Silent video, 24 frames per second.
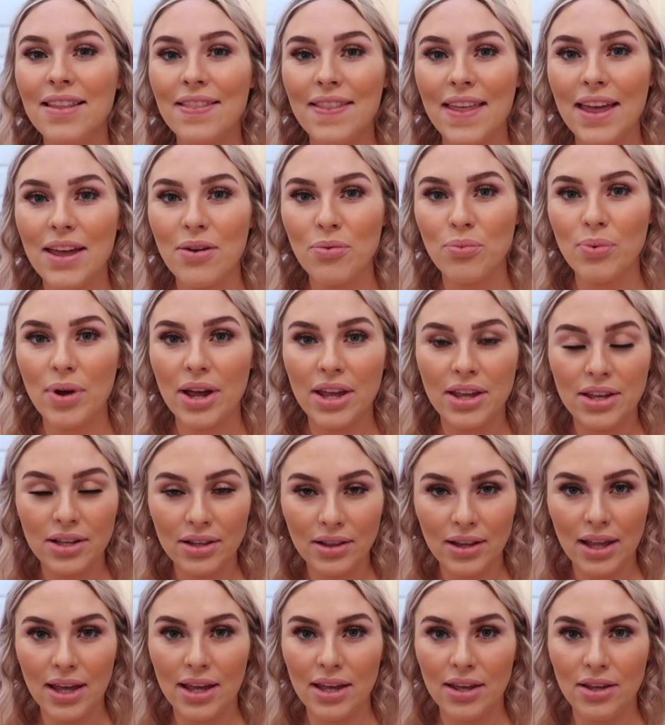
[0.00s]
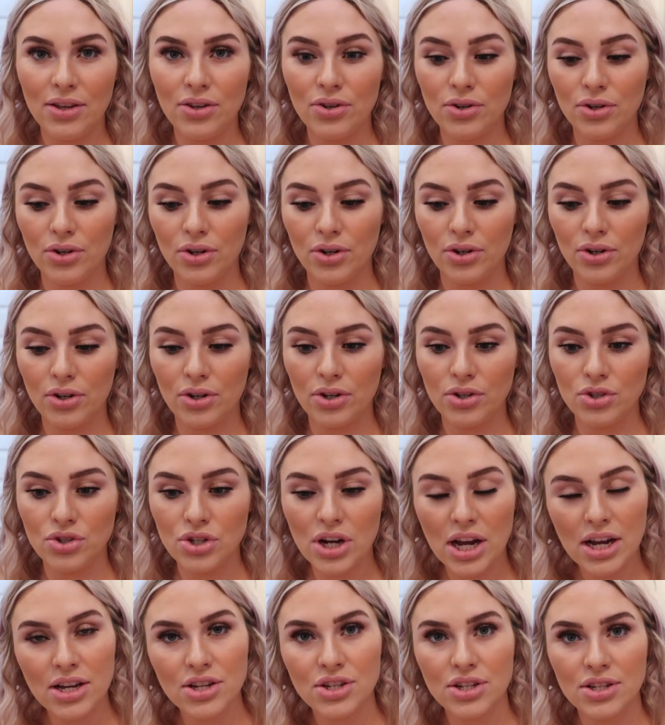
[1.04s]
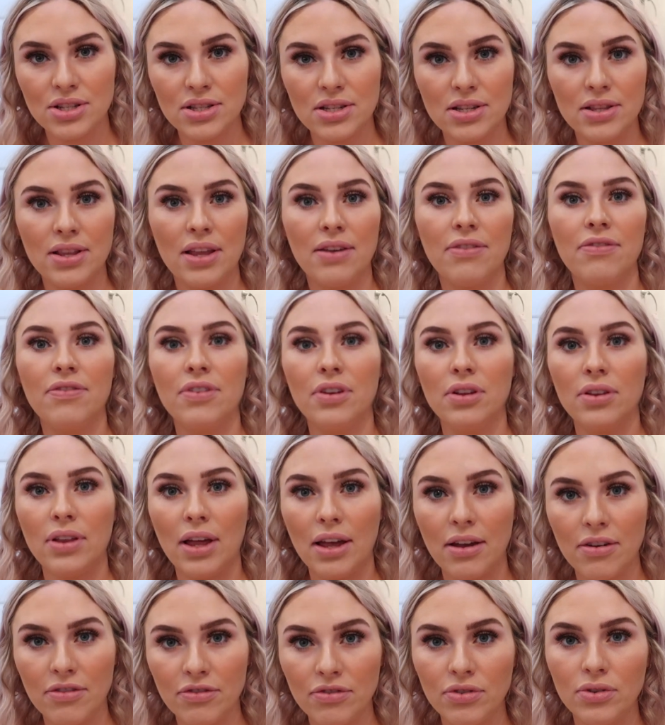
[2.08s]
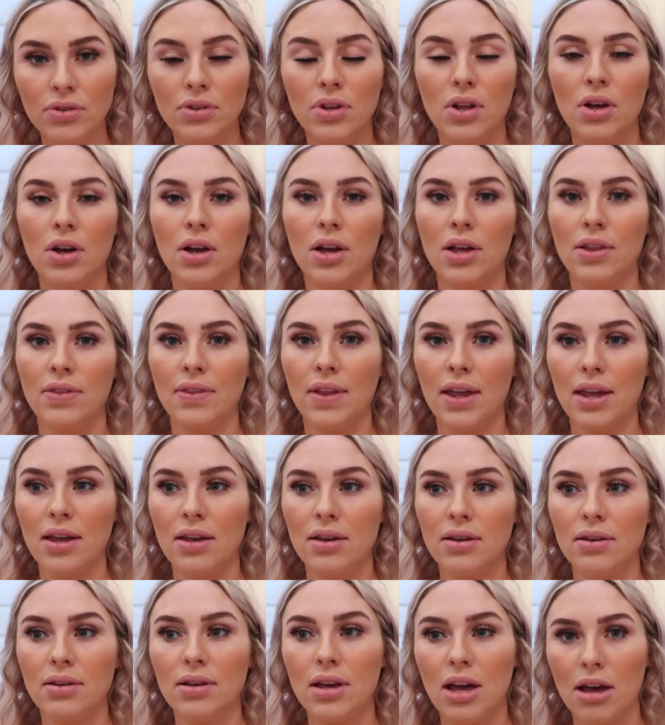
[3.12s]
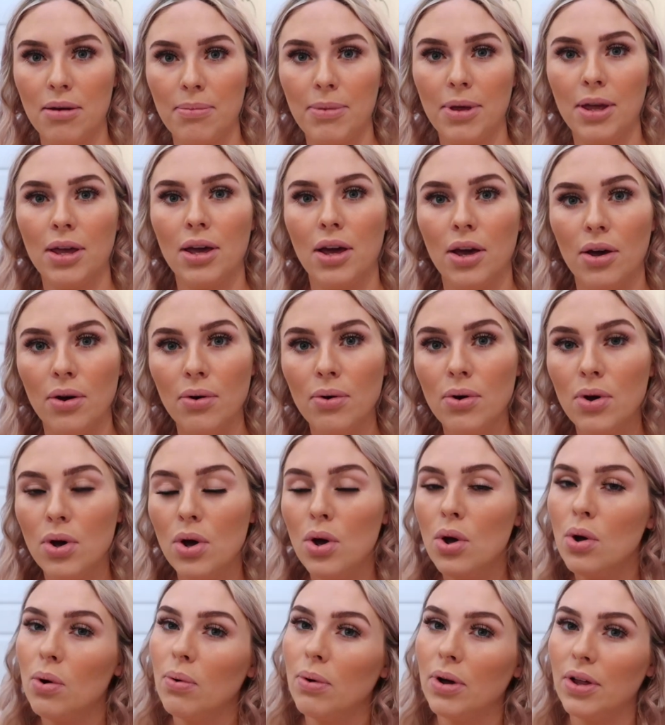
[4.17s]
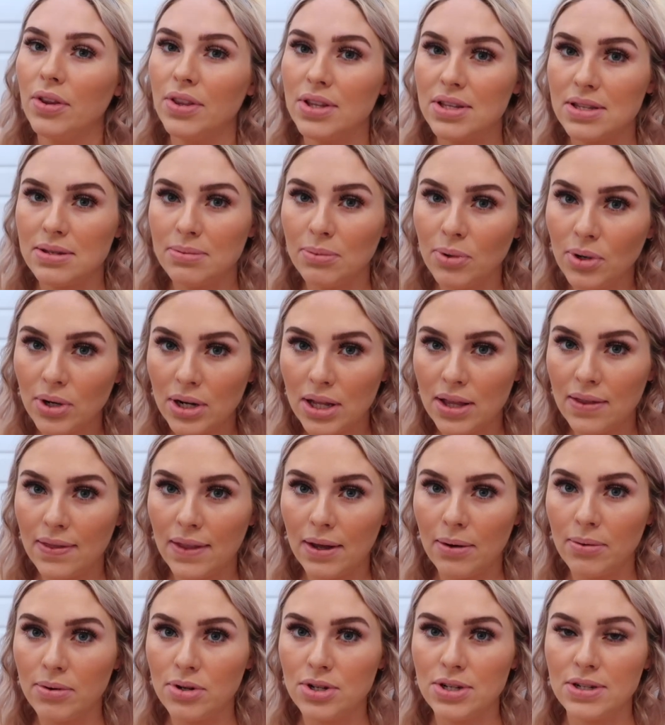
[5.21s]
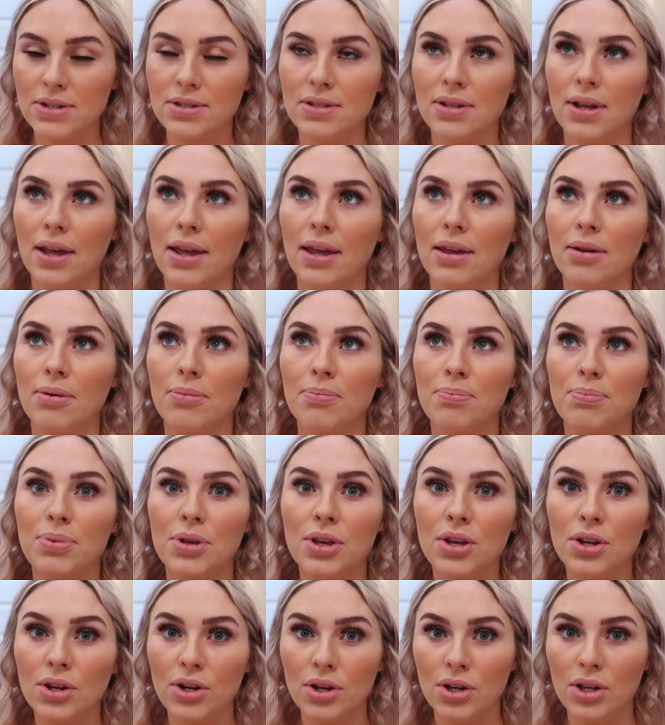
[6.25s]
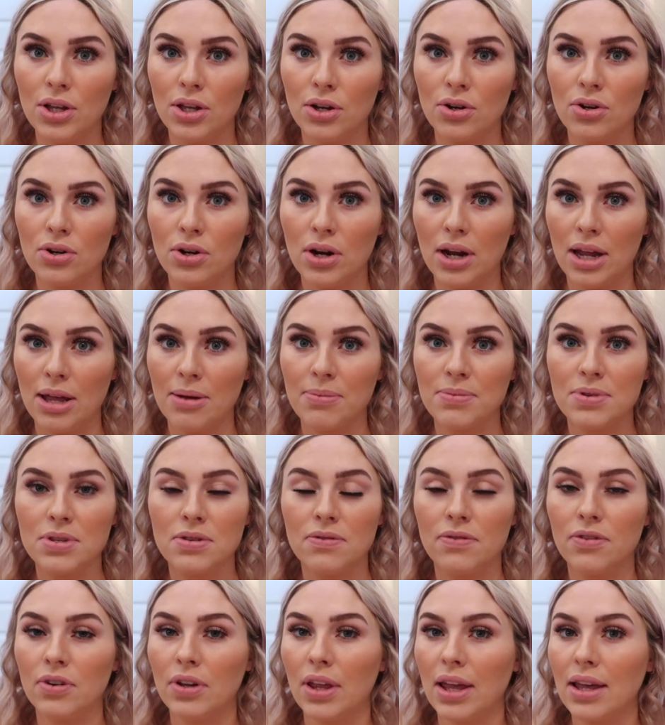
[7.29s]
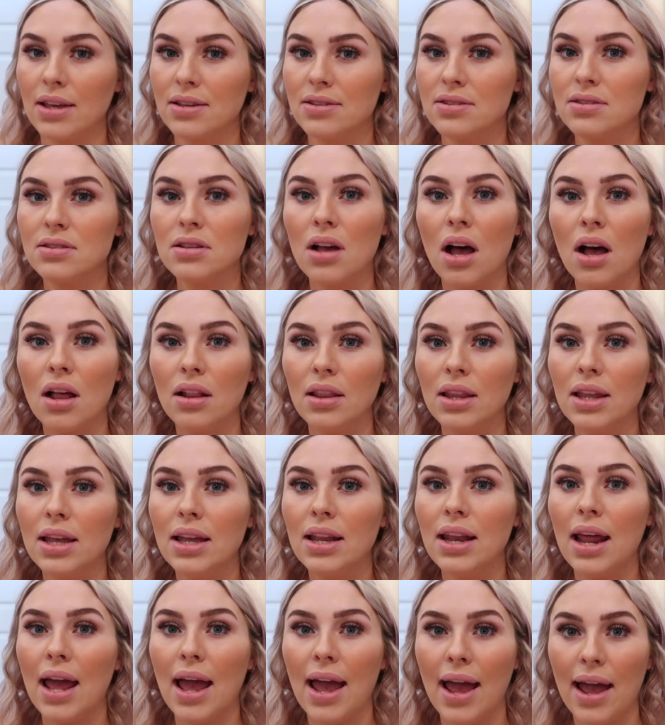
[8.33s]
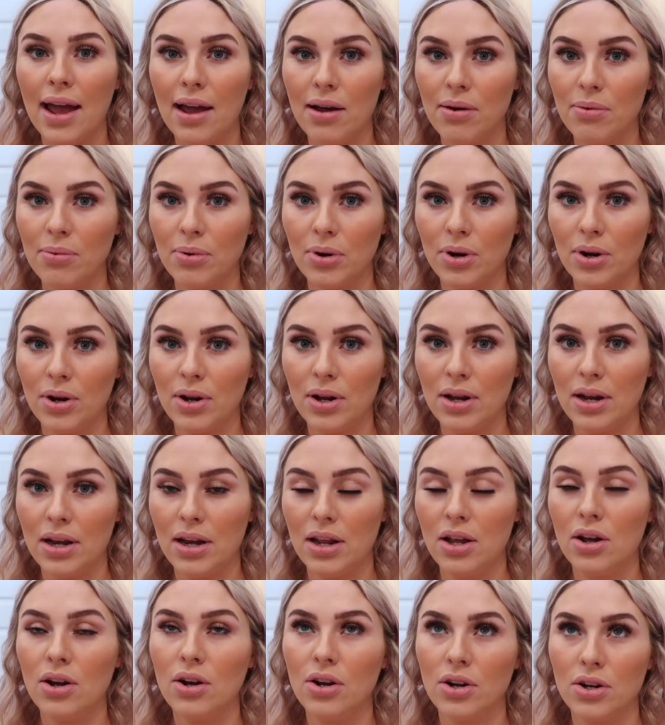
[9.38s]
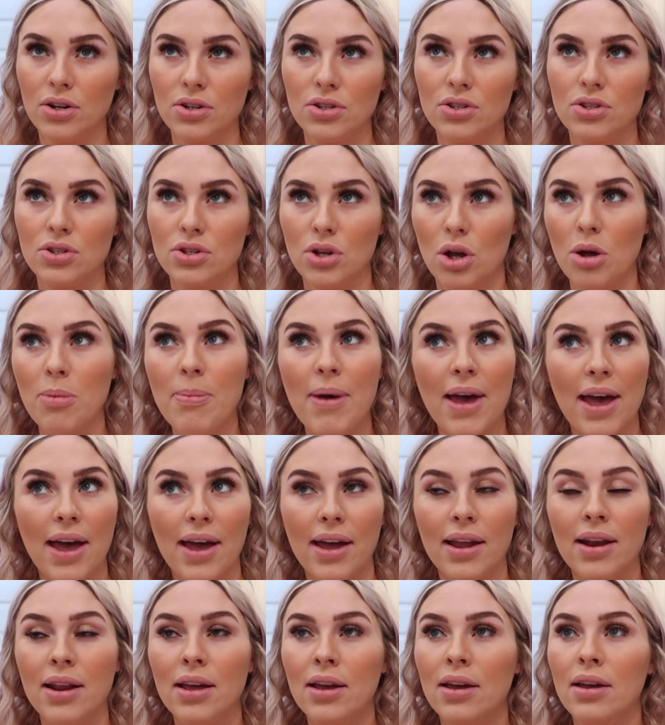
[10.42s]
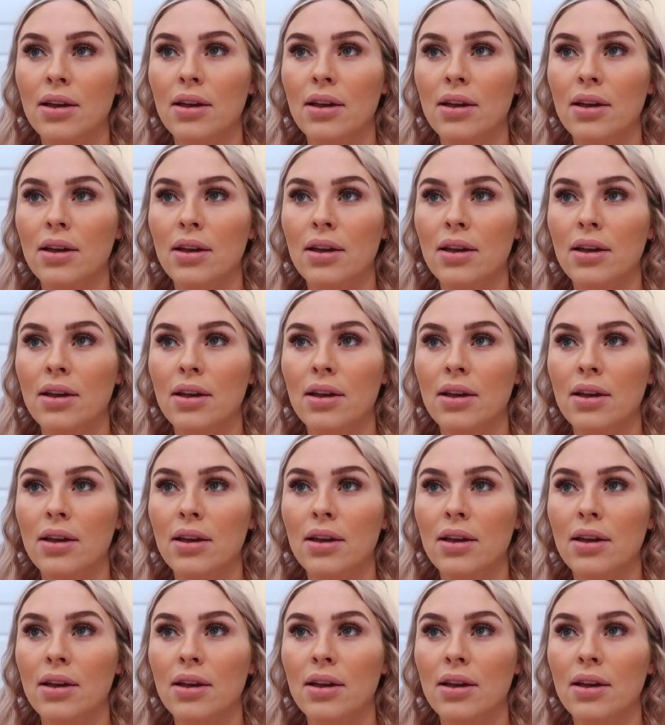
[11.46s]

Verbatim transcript: they regulate your contractions and they feel like full on like come and go. Well, this morning they were just like period cramps for like a solid hour and it hurt so bad.